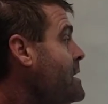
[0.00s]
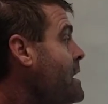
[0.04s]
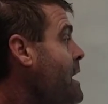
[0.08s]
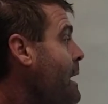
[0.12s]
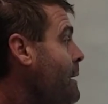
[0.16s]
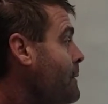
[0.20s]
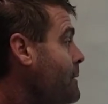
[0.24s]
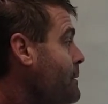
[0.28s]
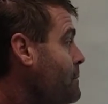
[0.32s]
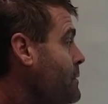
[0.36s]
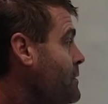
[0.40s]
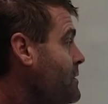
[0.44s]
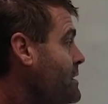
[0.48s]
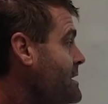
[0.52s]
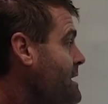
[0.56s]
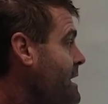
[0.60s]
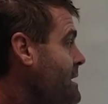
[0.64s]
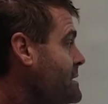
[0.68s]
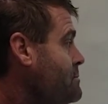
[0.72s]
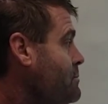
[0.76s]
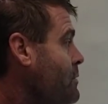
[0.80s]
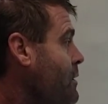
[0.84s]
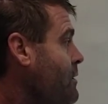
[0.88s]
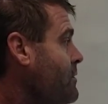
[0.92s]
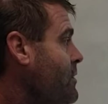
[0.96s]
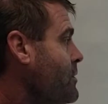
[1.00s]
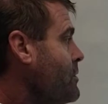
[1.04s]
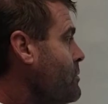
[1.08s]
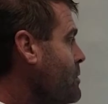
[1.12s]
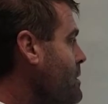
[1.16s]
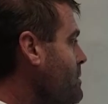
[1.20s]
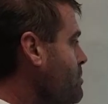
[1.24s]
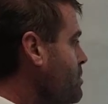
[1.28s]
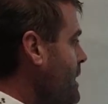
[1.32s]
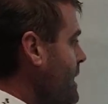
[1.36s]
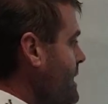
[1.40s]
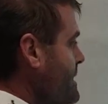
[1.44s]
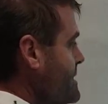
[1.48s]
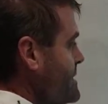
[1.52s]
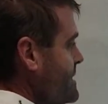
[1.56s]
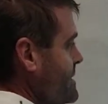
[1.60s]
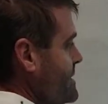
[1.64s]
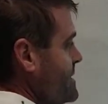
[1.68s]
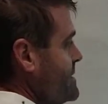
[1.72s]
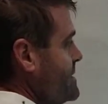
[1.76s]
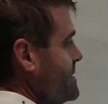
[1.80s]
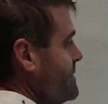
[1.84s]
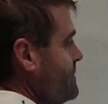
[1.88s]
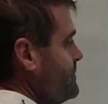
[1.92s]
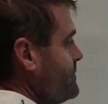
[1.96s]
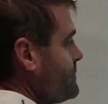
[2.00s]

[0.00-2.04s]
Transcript: I'm going to move the decimal over 3 places.